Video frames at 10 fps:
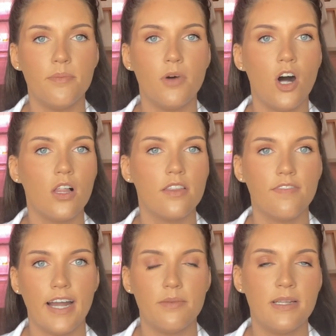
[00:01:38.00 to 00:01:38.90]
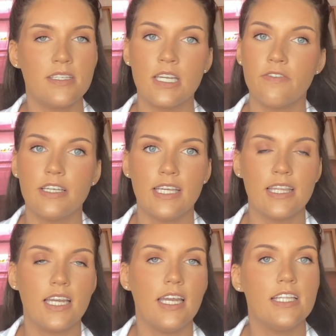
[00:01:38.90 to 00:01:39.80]
all of the vitamins and everything
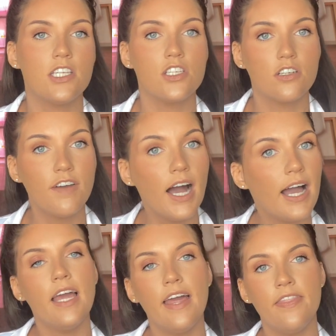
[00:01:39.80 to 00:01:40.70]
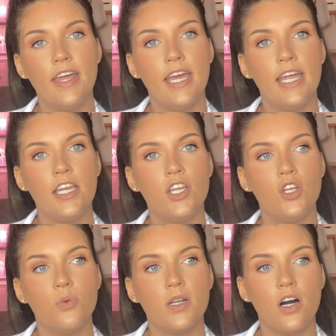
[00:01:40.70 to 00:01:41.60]
that it needs to survive, and then
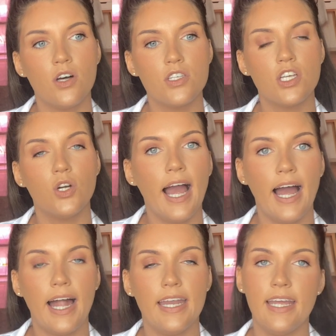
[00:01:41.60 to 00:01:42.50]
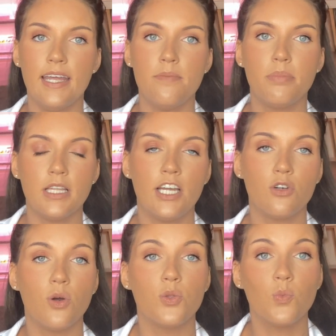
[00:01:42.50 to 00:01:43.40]
you would also add in plant
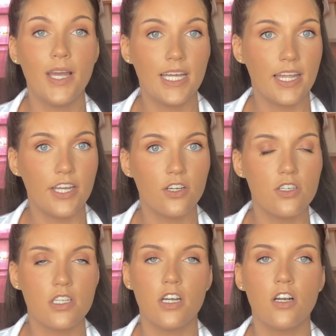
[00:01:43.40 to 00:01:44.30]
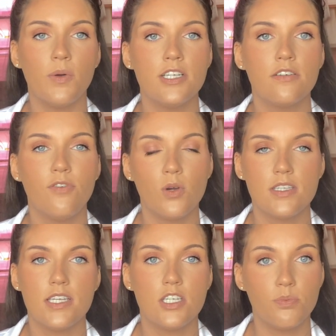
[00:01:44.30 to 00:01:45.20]
growth regulators that are going to force
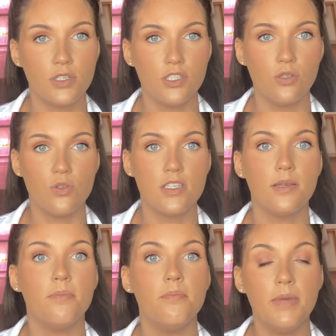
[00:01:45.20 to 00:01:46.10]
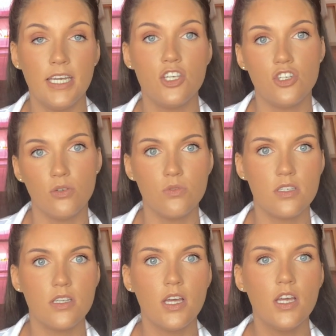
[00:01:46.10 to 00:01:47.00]
it to produce mini
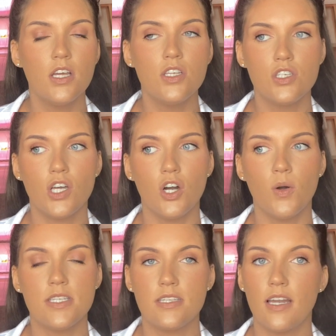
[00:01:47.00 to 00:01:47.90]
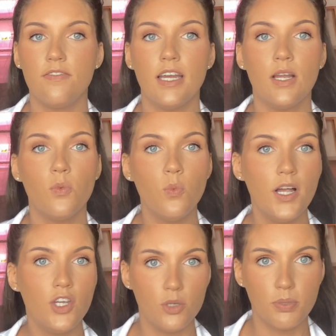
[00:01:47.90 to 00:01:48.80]
shoots. So instead of getting
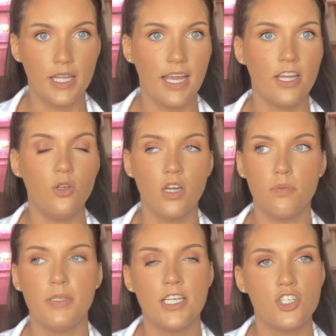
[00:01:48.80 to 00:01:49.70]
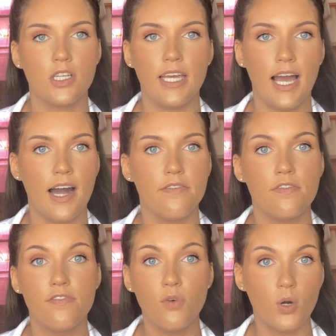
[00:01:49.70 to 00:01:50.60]
one new plant, you could potentially have
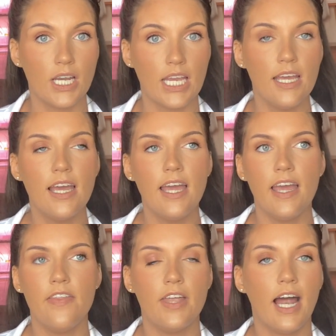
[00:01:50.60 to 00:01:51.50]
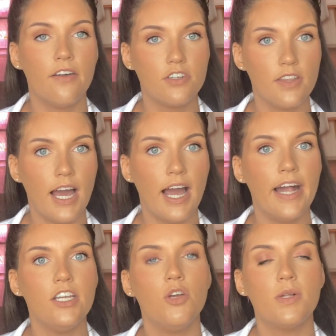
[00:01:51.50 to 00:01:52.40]
40. And then after that,
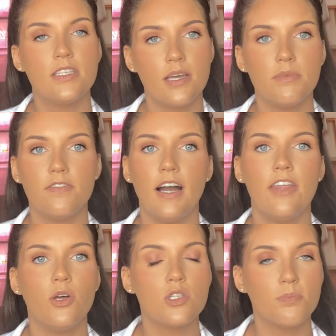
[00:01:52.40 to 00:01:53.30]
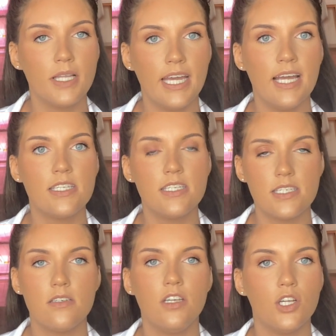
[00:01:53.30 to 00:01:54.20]
you would subdivide those plants,
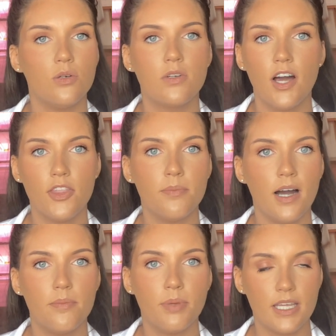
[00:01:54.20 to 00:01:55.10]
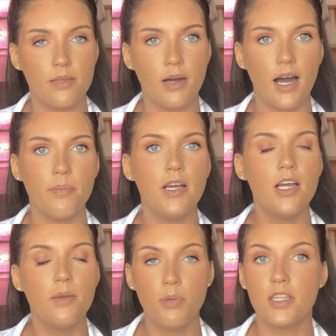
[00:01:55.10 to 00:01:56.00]
cut them up, break them up,
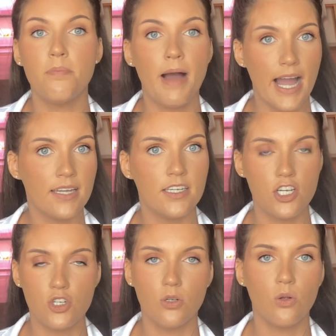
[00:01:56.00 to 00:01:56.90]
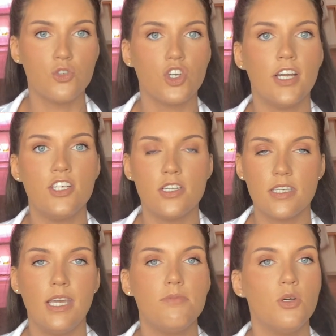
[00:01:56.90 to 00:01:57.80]
put them back into tissue culture, and just
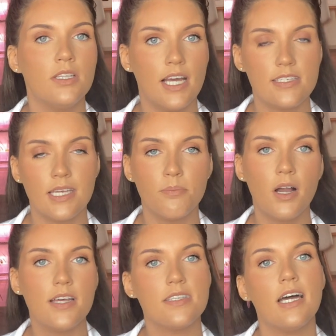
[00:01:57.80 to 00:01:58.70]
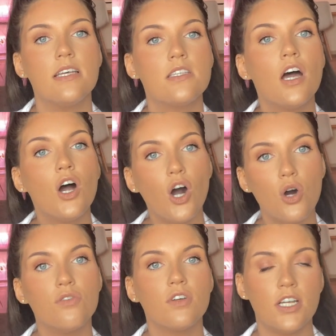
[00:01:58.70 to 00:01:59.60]
keep doing that same process
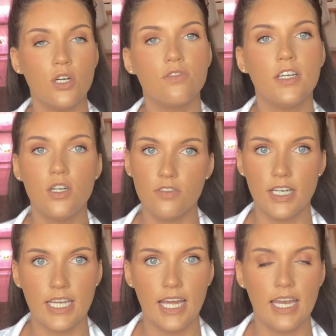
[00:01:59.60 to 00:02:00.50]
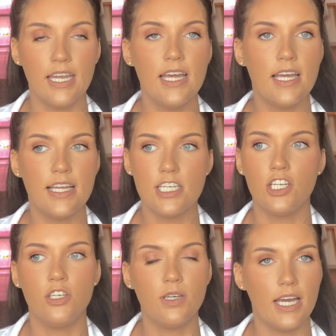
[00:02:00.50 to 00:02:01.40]
over and over and over again until
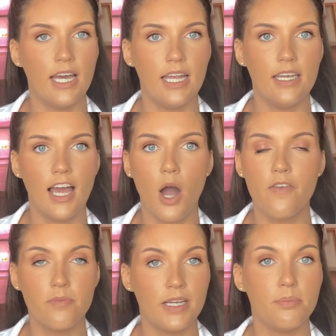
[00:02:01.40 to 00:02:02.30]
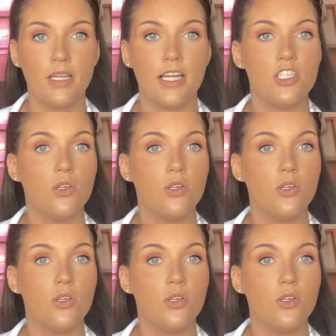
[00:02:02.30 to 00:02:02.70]
you get however many plants you